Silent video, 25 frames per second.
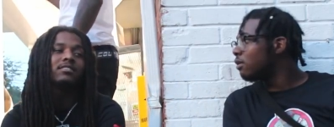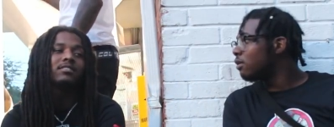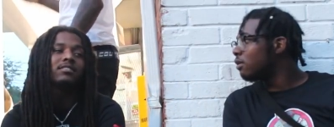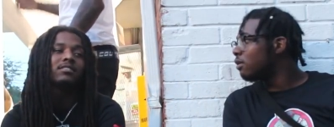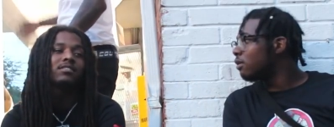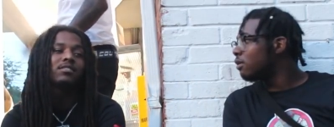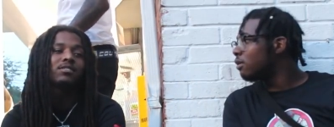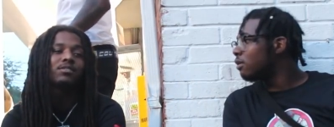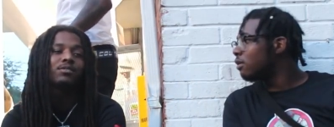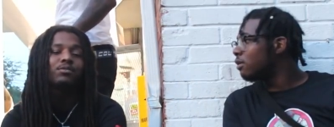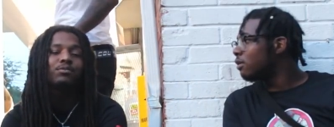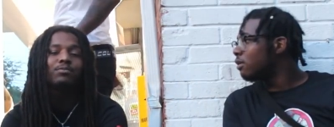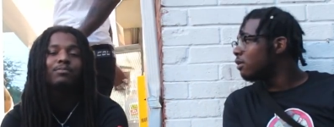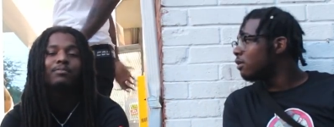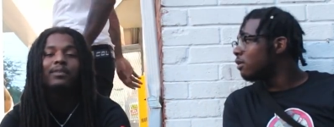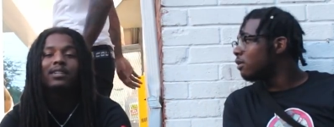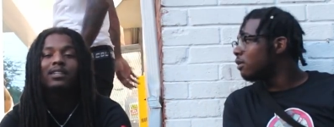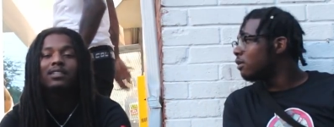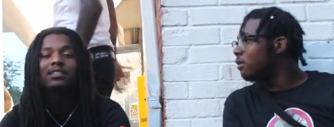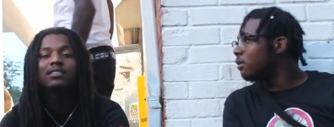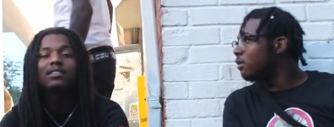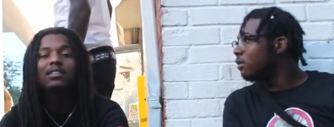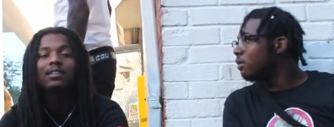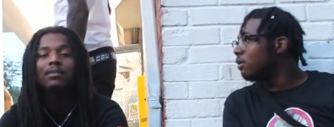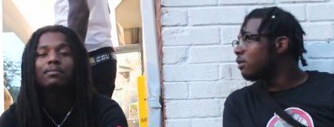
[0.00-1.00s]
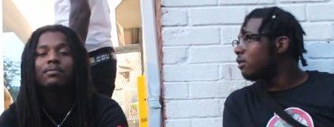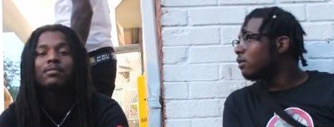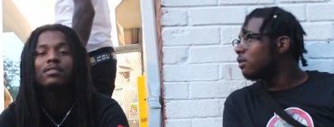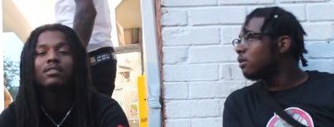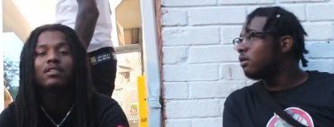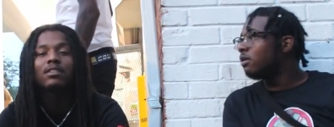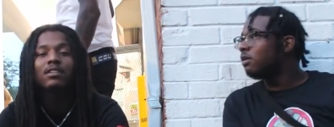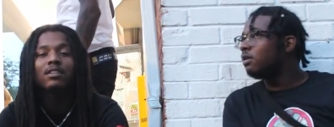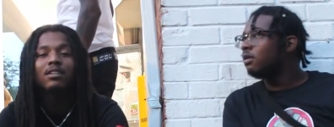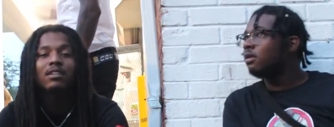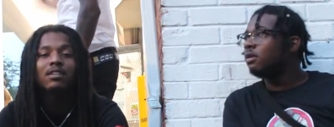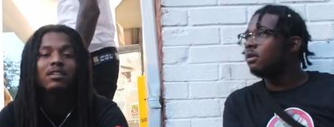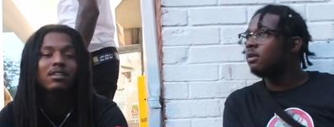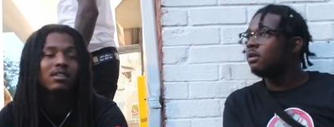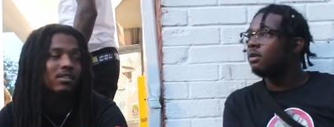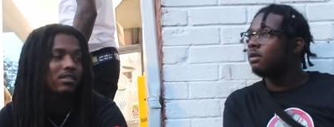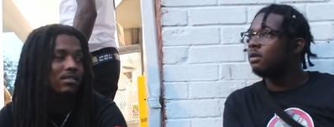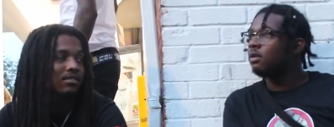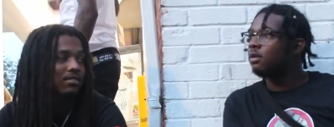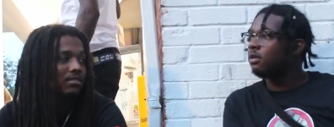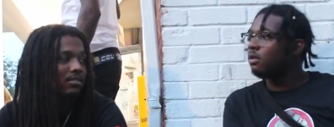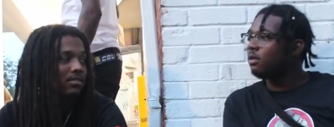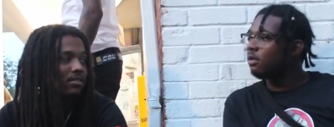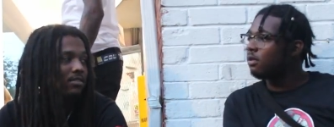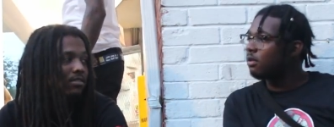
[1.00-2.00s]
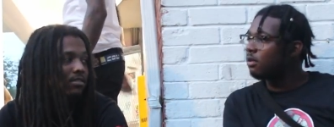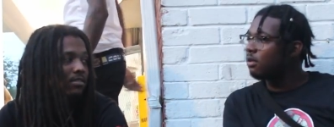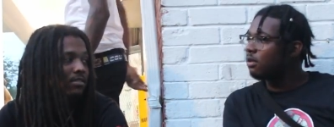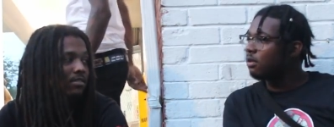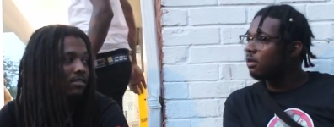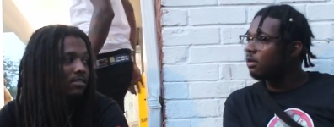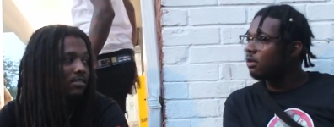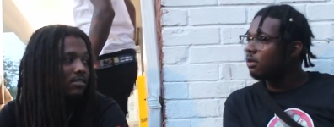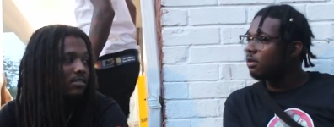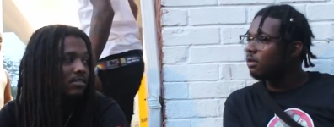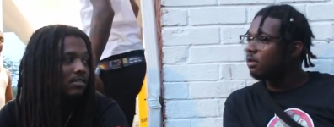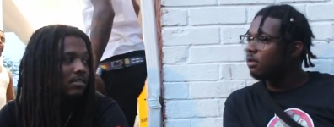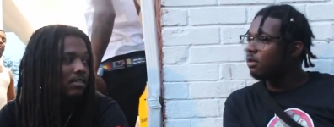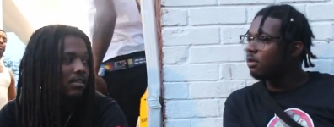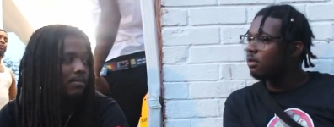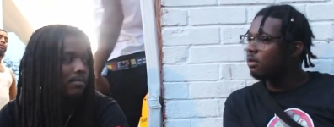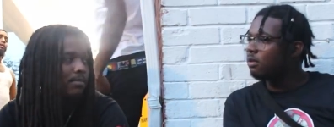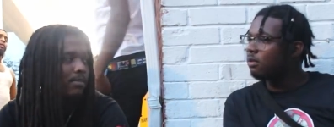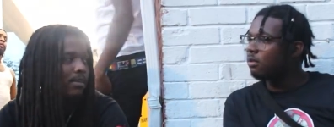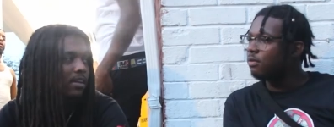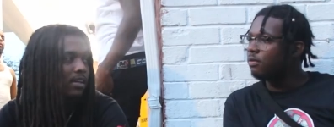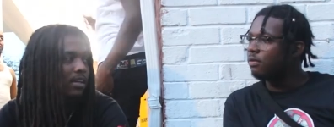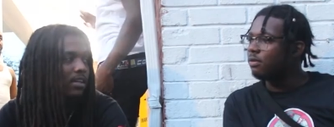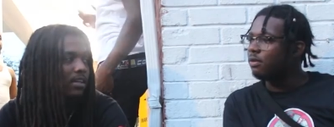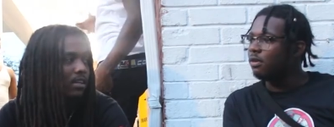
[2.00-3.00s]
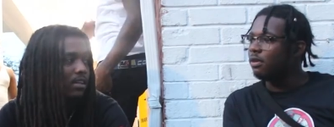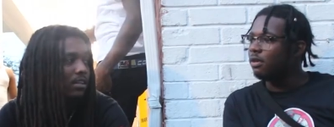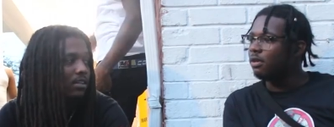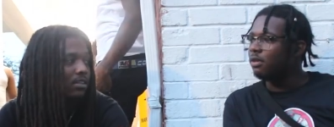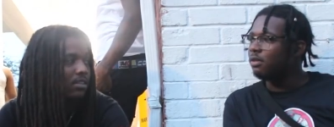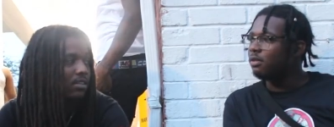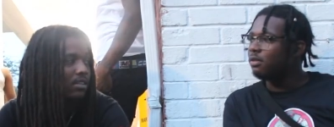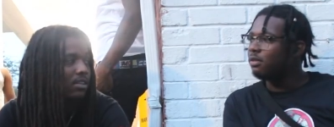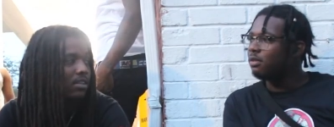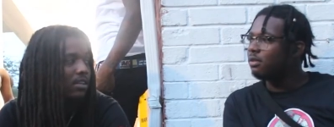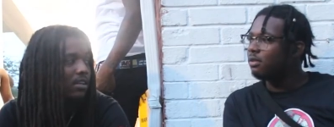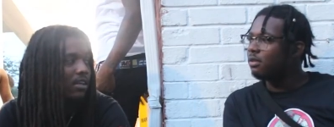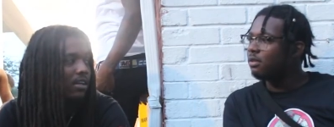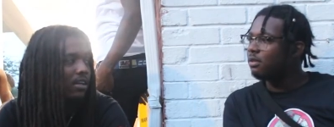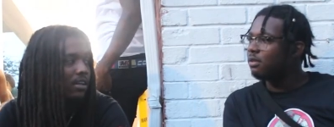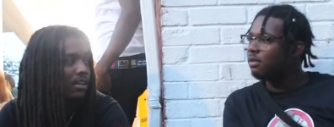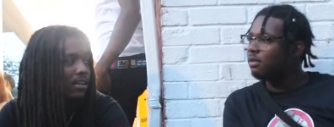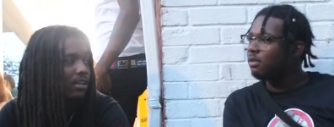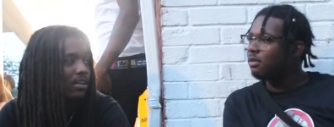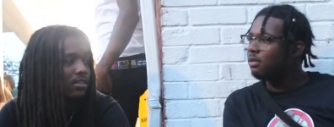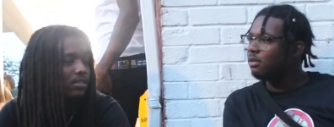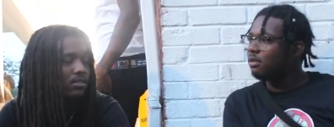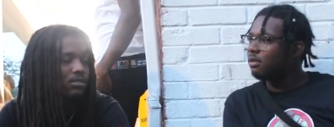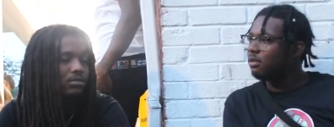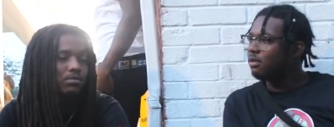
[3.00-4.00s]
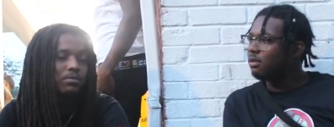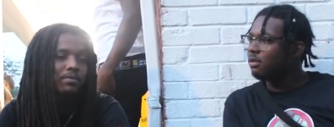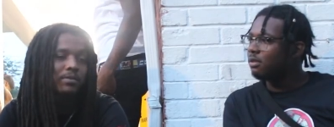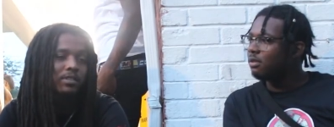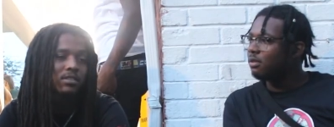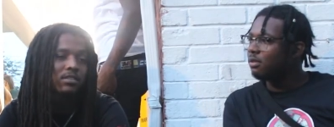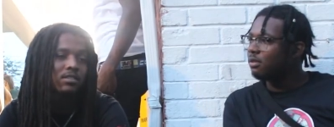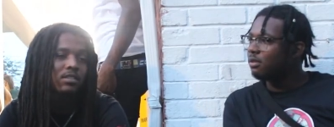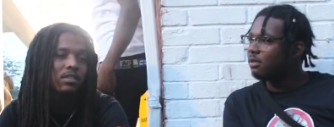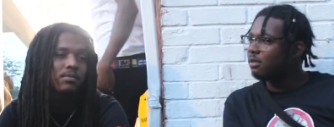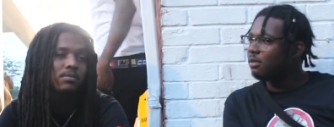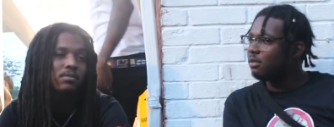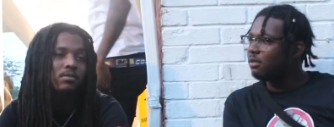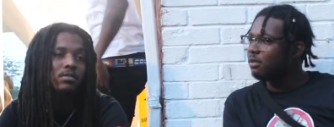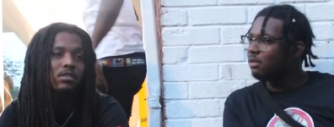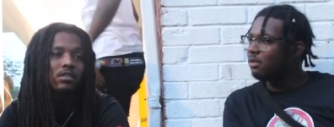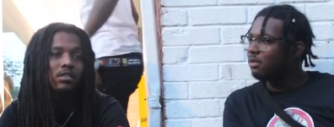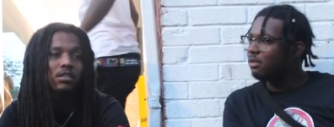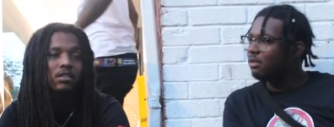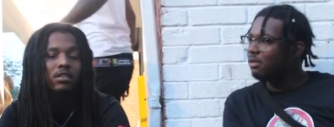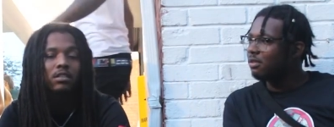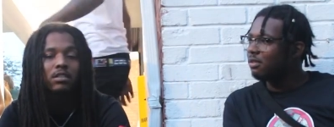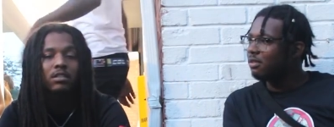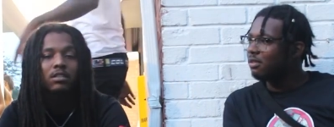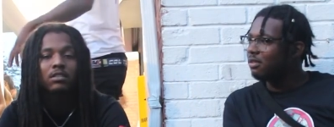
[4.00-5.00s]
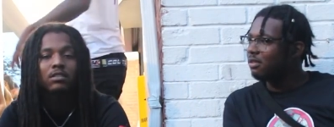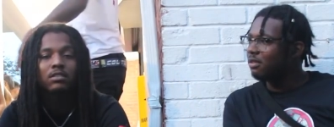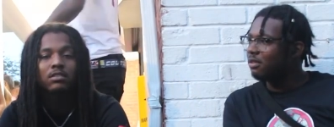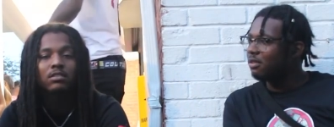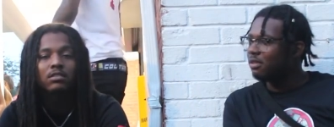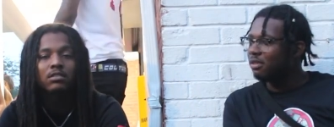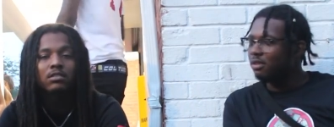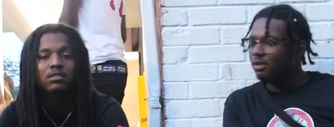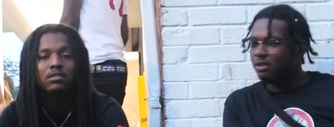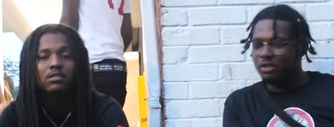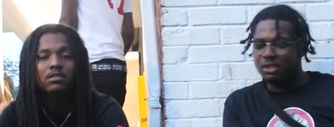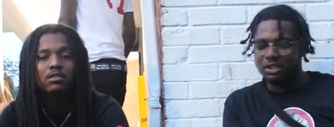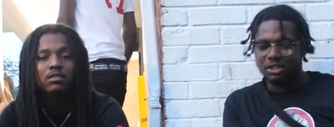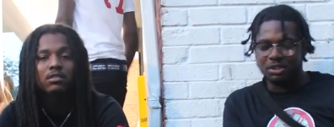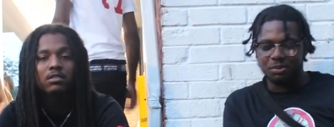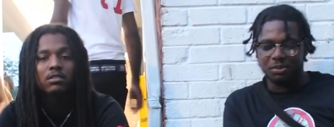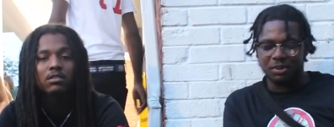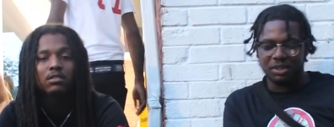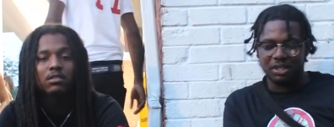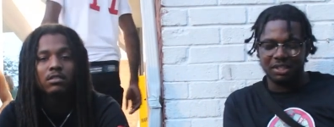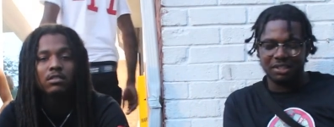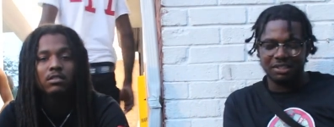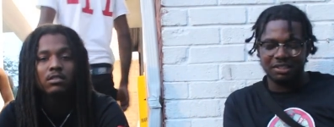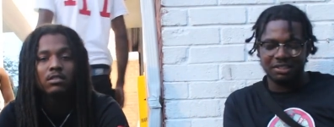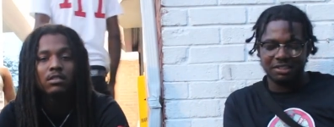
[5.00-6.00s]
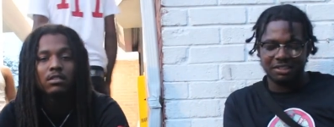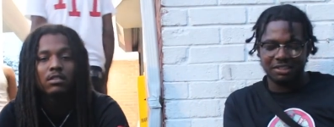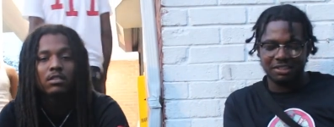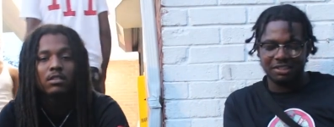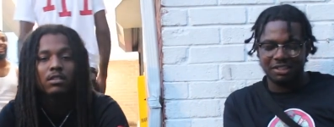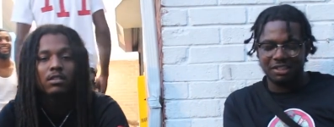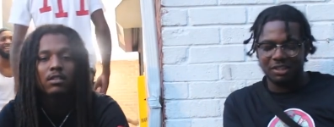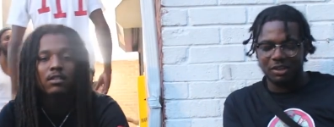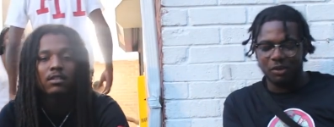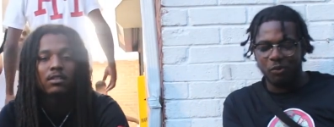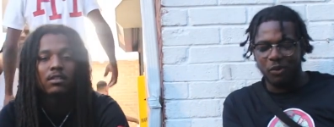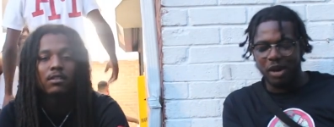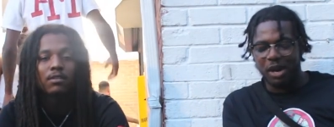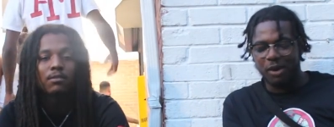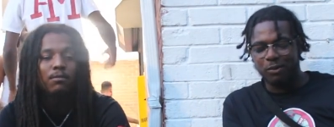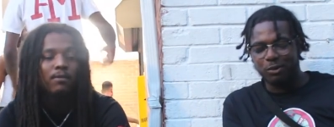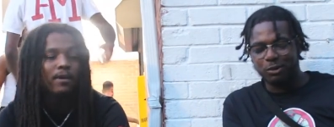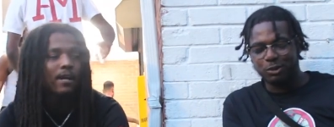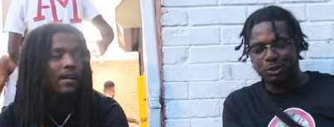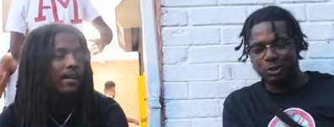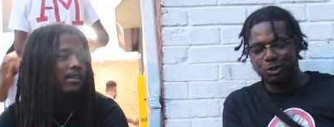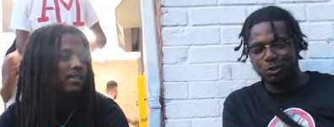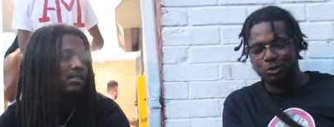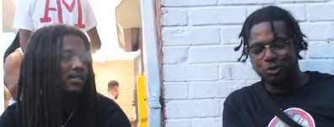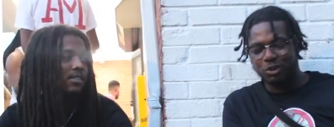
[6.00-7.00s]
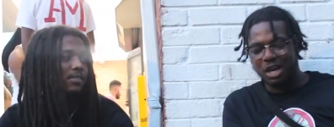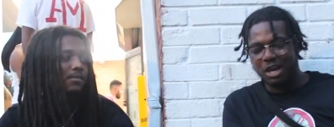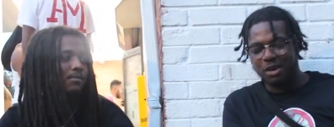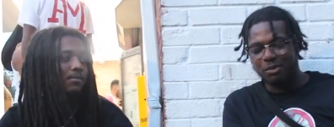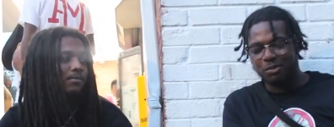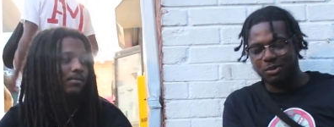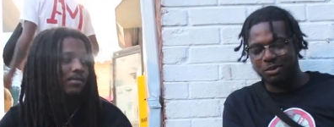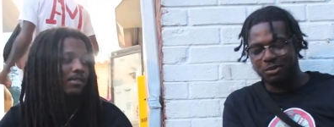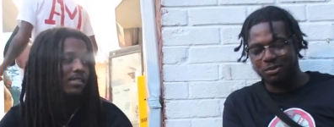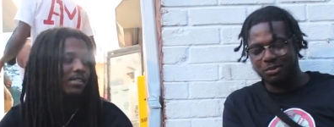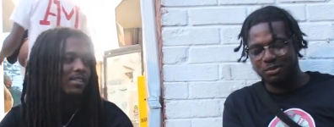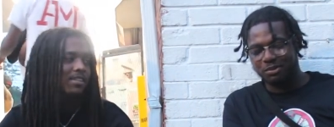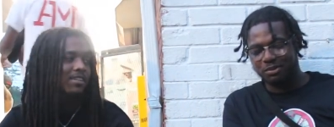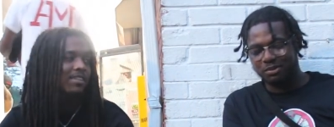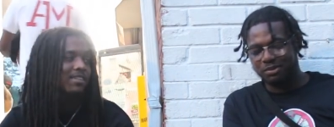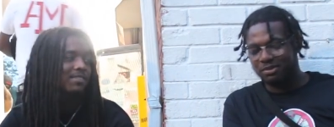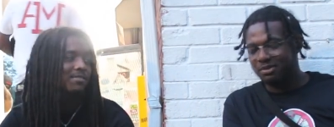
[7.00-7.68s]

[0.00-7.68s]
Speaker 1: two mixtapes in the cut. Probably got like yeah, I got like two mixtapes in the cut.
Speaker 2: Respect. Why won't Why, you drop them? See, cause